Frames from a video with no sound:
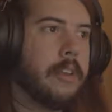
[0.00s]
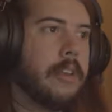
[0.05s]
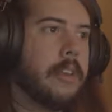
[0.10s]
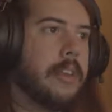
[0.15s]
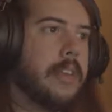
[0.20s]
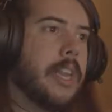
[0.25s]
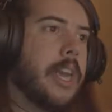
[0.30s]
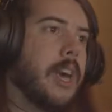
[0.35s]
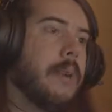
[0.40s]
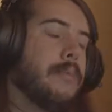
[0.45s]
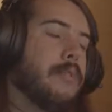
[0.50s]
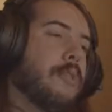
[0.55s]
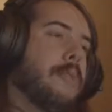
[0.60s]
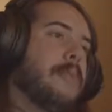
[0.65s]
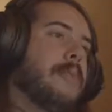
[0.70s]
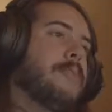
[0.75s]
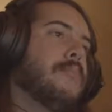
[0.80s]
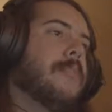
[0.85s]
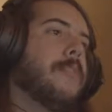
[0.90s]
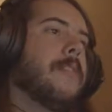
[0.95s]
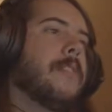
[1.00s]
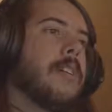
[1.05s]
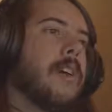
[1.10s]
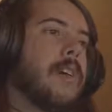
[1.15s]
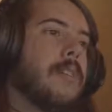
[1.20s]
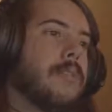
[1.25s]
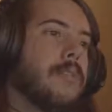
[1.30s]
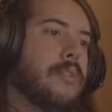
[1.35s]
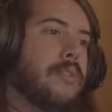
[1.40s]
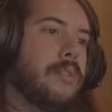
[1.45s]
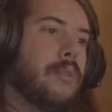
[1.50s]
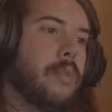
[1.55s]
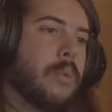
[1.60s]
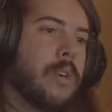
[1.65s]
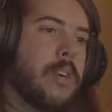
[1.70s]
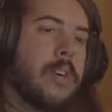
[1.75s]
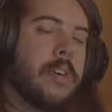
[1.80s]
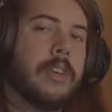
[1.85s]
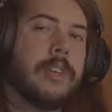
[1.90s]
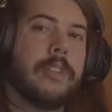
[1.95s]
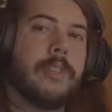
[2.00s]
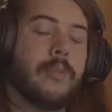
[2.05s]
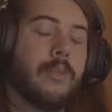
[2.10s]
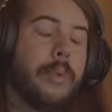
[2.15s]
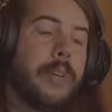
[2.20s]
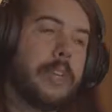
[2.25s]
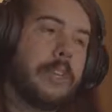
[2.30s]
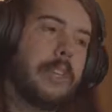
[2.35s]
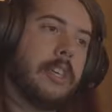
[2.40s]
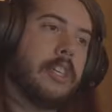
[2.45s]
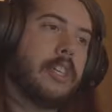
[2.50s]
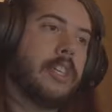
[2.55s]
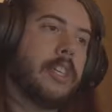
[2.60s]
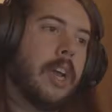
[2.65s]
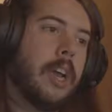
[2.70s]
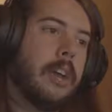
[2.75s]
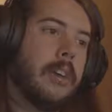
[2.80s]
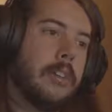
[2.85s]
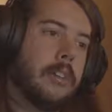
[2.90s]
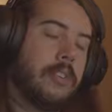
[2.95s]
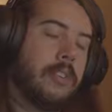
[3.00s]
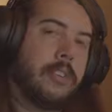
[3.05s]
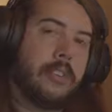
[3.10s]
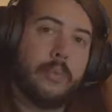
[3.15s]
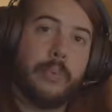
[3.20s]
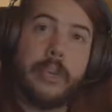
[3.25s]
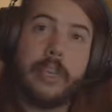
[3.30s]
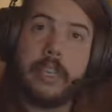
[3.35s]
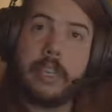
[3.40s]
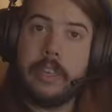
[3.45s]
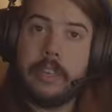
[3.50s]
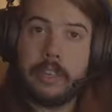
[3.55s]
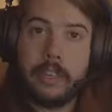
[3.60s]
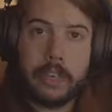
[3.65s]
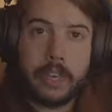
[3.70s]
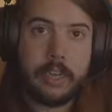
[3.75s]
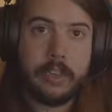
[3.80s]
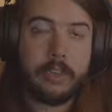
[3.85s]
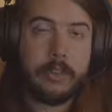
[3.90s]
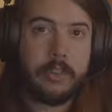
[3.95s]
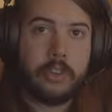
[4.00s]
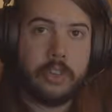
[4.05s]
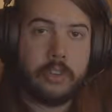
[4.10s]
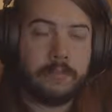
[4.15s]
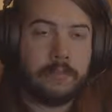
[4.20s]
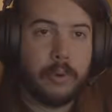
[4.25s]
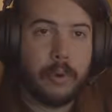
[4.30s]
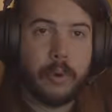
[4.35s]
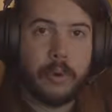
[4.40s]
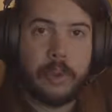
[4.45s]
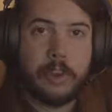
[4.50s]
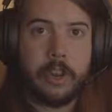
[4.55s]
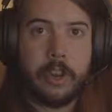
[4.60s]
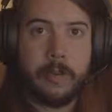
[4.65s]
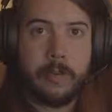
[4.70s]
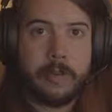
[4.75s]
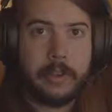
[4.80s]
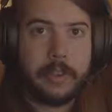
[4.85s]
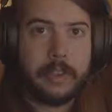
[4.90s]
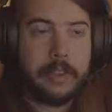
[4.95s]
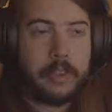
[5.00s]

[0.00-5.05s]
And now we'll be moving on to the weekly challenge. The weekly challenge is broken up